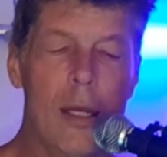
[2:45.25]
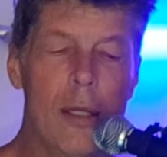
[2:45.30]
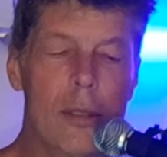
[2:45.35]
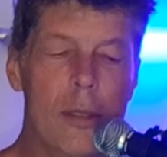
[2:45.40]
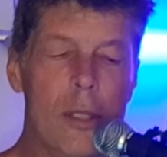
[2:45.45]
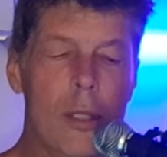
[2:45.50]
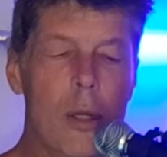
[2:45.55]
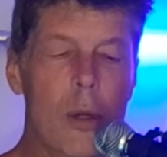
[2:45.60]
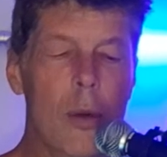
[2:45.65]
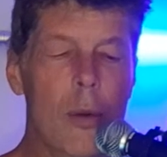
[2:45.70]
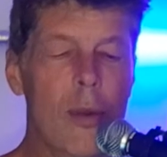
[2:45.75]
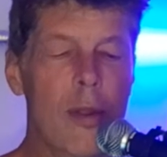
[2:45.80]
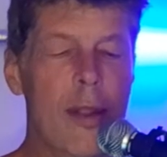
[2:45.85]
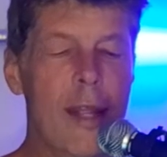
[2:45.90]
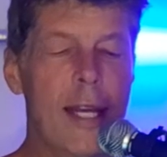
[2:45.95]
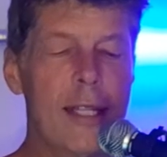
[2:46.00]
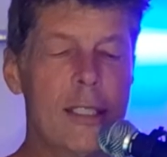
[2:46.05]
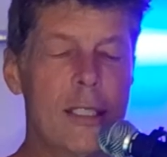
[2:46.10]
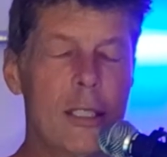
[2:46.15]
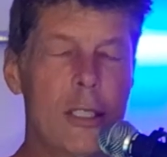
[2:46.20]
So
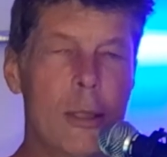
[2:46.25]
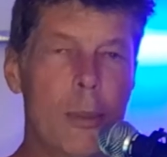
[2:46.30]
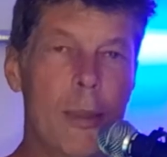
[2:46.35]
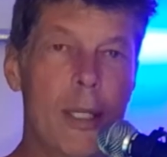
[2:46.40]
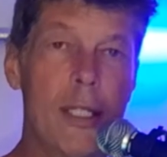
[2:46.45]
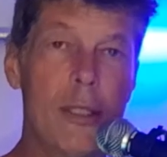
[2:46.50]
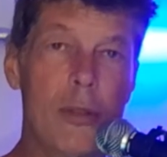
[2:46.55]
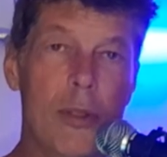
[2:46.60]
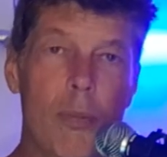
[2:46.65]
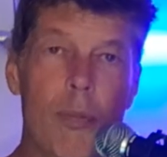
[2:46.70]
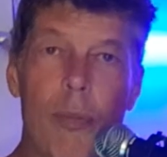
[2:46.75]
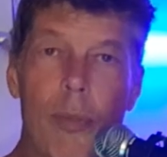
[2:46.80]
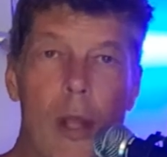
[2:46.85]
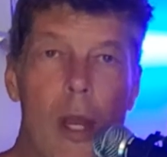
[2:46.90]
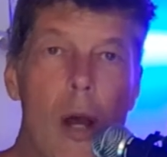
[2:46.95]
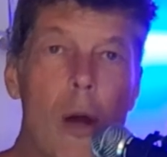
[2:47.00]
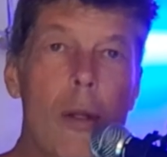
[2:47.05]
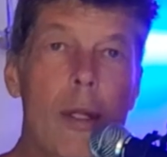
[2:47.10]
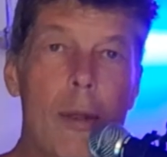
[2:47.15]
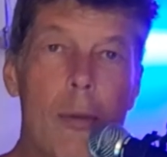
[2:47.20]
that just means,
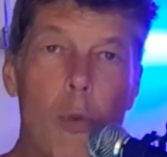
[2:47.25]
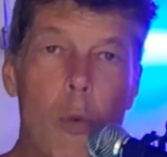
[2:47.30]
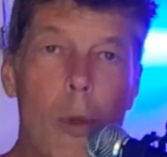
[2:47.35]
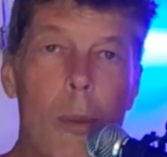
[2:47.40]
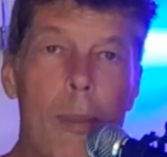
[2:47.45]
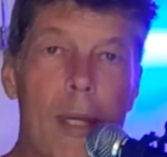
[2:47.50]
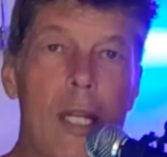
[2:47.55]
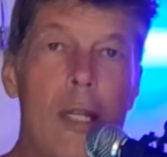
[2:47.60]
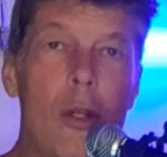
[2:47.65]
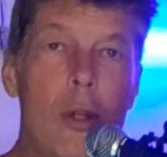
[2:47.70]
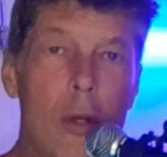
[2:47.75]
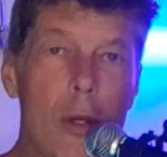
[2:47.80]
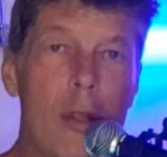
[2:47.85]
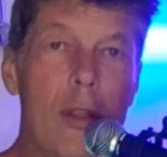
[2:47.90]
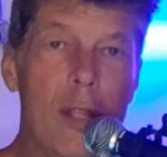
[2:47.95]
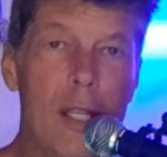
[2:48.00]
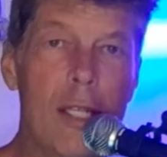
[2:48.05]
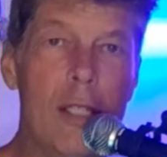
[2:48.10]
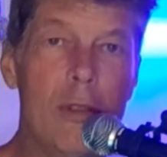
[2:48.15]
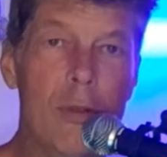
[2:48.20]
only will mean good
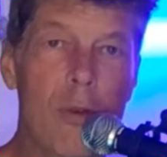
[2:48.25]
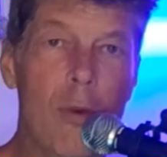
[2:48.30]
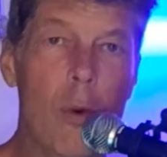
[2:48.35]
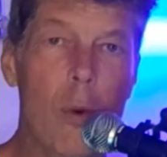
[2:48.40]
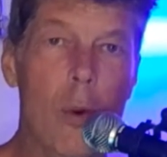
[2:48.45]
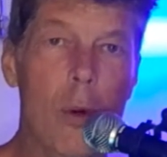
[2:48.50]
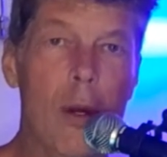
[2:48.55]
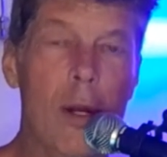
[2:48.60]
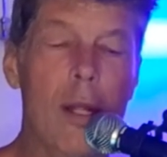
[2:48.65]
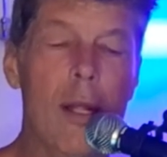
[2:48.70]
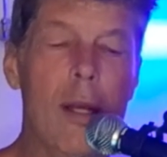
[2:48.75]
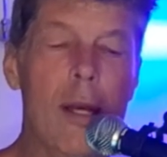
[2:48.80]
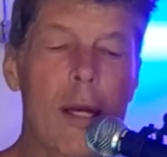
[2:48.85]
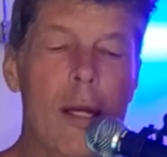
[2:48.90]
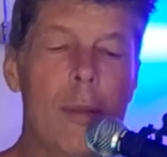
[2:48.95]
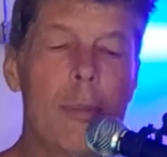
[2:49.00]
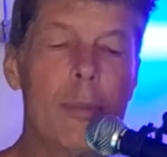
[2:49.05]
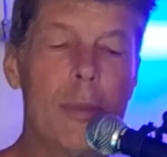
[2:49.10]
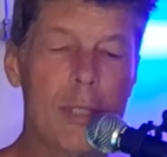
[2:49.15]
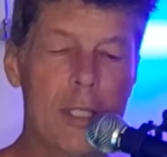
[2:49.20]
things for
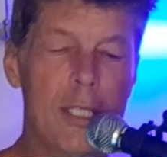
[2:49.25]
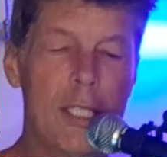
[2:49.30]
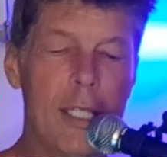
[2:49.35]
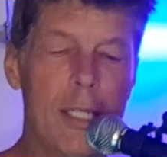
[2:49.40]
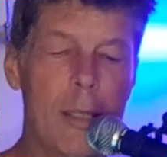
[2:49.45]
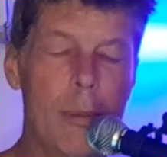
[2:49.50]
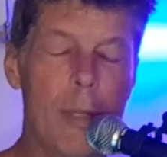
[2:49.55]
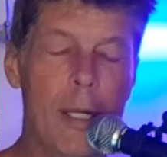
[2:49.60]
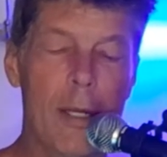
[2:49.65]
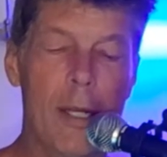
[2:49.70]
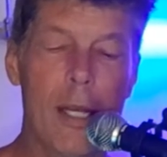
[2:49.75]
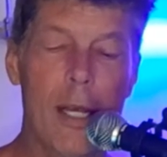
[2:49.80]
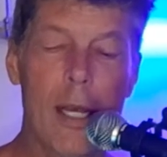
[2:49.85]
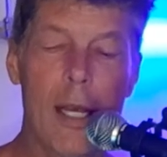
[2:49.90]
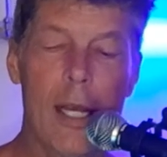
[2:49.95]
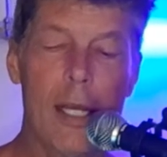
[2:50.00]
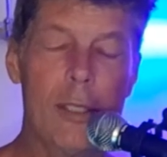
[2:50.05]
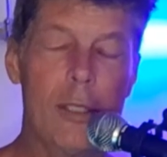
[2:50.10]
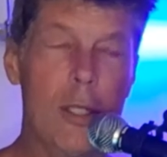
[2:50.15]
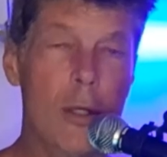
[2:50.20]
SHIB.
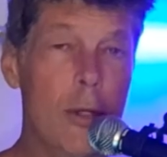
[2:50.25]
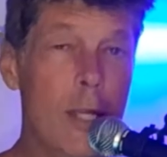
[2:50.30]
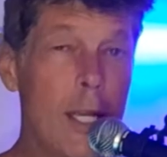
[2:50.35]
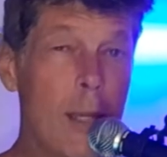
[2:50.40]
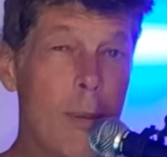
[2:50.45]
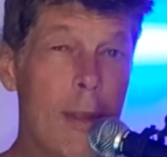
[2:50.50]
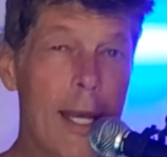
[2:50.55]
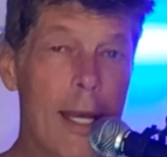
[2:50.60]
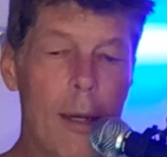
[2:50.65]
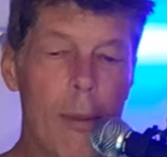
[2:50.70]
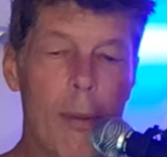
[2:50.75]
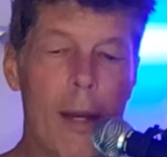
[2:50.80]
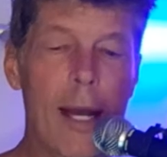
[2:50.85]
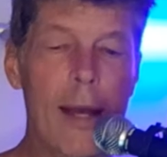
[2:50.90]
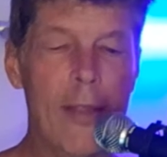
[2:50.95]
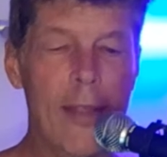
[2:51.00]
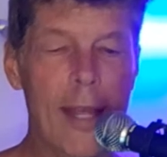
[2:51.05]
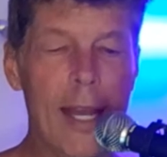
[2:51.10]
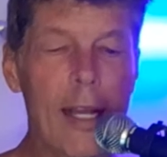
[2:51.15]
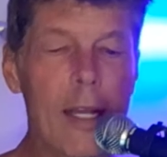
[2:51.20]
And so keep that in
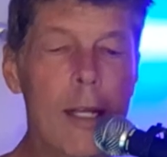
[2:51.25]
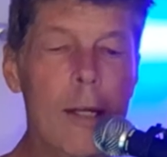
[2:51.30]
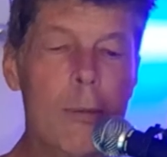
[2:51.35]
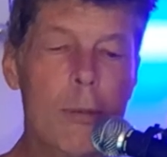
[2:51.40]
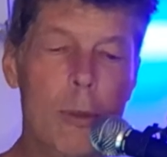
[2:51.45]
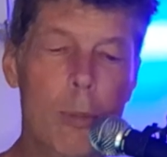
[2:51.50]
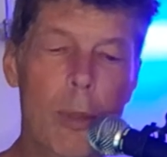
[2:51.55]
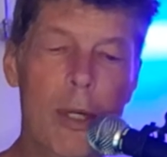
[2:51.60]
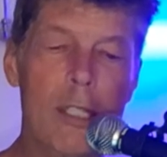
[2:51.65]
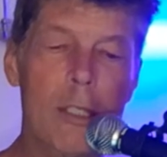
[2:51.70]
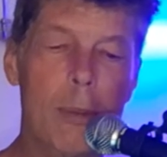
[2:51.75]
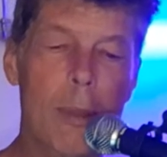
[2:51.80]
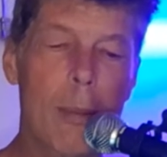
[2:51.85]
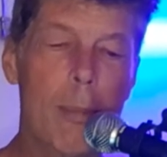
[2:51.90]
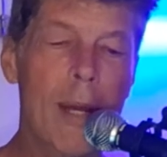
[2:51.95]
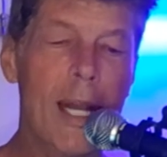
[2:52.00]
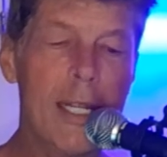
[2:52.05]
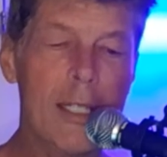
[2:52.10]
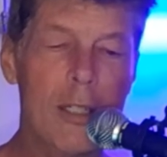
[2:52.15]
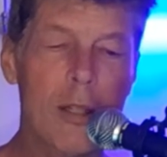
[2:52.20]
mind. That brings me
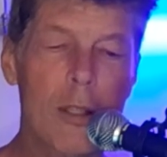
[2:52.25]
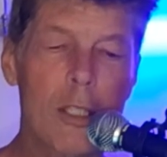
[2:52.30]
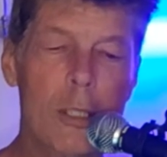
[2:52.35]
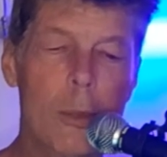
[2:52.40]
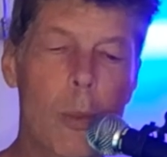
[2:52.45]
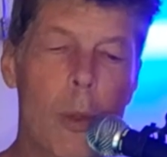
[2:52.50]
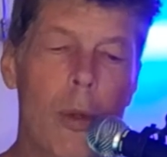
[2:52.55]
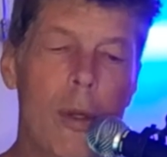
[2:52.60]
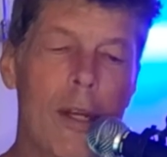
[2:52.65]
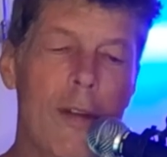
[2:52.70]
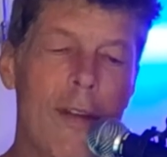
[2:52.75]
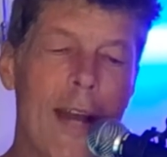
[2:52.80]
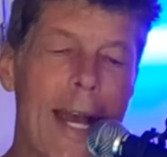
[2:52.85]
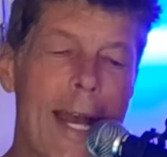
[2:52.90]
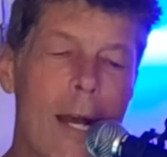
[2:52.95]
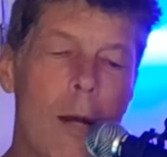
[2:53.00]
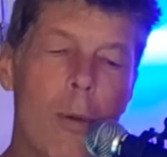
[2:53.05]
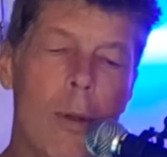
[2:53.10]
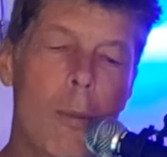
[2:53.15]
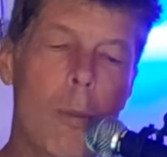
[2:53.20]
back to this point of
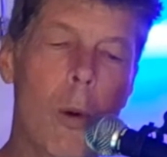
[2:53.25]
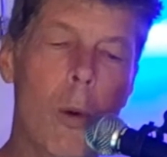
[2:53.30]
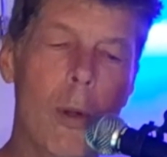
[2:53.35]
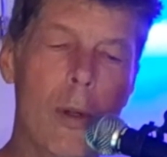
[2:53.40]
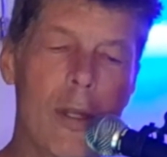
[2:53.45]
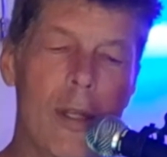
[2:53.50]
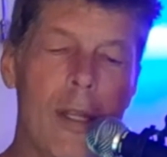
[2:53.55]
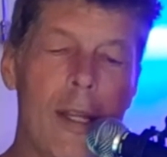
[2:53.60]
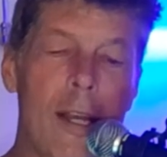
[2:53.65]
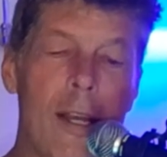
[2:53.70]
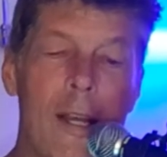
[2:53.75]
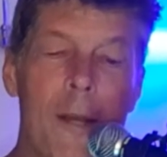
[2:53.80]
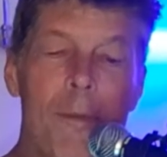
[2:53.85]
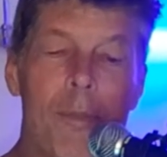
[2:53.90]
how important.